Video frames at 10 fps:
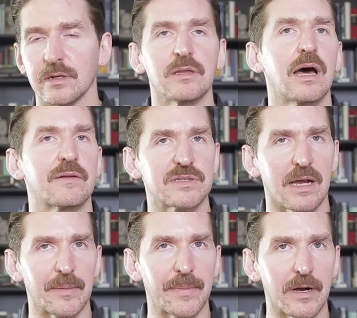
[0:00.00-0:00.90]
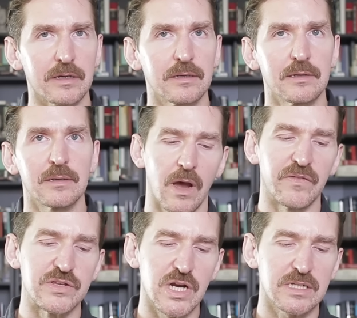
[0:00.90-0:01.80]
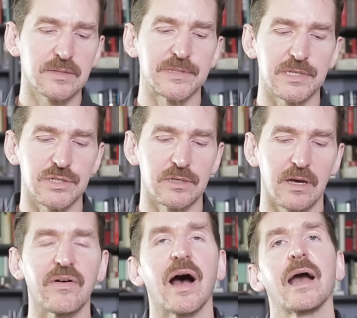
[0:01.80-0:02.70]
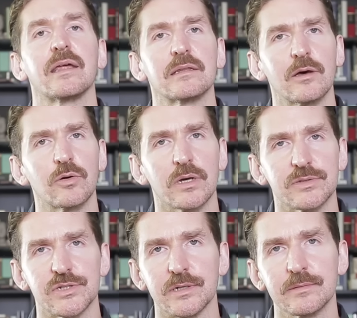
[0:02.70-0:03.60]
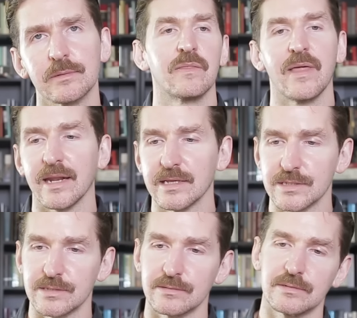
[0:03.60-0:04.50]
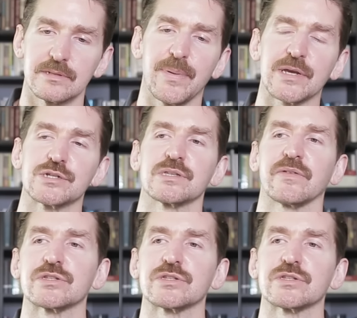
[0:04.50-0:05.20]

and a lot of cyberpunk, of the juxtaposition of high and low culture. That is, depictions of